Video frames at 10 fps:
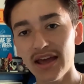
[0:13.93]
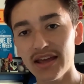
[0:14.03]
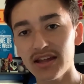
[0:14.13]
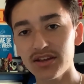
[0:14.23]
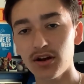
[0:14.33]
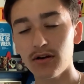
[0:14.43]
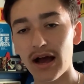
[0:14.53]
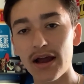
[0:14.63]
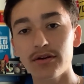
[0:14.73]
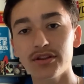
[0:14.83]
And, you know,
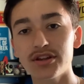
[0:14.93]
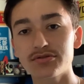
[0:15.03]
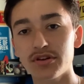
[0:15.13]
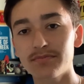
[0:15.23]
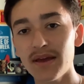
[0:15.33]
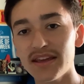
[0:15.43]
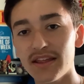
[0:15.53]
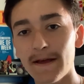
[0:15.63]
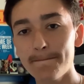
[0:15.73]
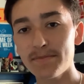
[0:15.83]
I really enjoyed
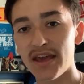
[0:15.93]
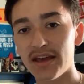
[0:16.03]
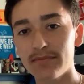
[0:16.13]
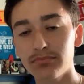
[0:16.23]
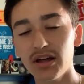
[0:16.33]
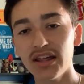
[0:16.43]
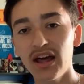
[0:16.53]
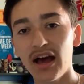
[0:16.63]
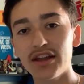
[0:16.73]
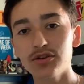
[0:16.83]
making them. And, eh,
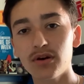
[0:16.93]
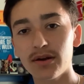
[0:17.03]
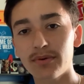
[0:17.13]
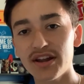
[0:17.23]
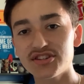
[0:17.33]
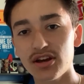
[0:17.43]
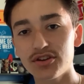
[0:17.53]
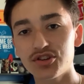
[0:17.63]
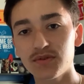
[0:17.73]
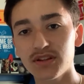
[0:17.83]
but I do want to branch
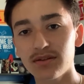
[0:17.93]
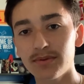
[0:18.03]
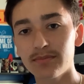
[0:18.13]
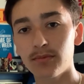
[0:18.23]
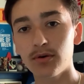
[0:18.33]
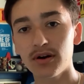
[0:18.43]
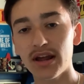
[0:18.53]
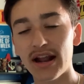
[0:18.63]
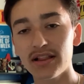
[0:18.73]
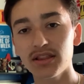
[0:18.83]
out and do a little bit more.
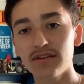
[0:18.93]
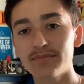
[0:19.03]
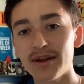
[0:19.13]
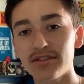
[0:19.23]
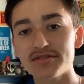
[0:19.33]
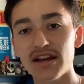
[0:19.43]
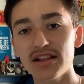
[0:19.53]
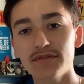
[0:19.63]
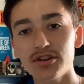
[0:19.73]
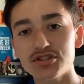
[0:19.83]
And I love making those
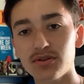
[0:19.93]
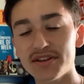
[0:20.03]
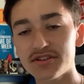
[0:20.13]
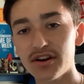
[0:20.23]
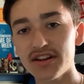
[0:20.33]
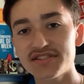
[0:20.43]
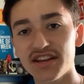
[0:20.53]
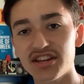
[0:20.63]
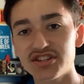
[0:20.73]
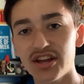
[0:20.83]
highlight videos. So I started a
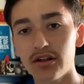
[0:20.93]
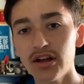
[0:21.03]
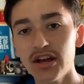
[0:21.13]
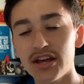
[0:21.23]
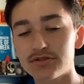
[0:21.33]
second channel.